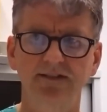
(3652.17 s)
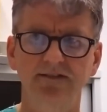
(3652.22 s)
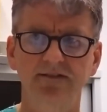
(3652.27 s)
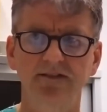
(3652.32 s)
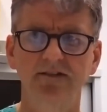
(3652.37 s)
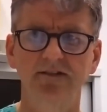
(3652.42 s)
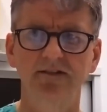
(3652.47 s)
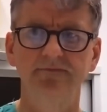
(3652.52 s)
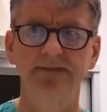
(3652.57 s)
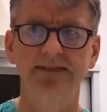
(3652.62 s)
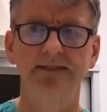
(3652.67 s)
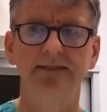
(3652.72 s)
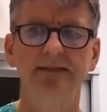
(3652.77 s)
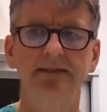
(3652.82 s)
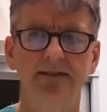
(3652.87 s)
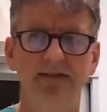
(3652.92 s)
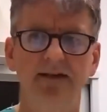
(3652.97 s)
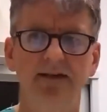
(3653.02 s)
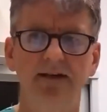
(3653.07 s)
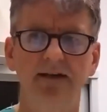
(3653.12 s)
So
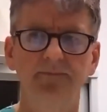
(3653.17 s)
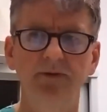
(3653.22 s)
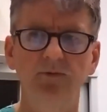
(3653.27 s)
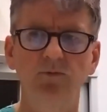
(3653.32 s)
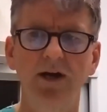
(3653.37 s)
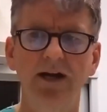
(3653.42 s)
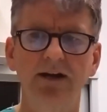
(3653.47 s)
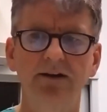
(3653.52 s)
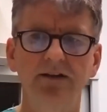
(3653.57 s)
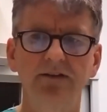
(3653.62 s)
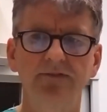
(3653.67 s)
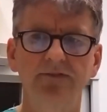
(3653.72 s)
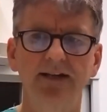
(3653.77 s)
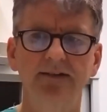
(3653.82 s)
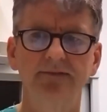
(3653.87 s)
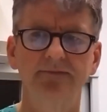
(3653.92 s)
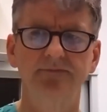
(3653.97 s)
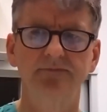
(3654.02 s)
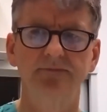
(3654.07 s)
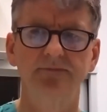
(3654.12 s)
I'll be wary of that.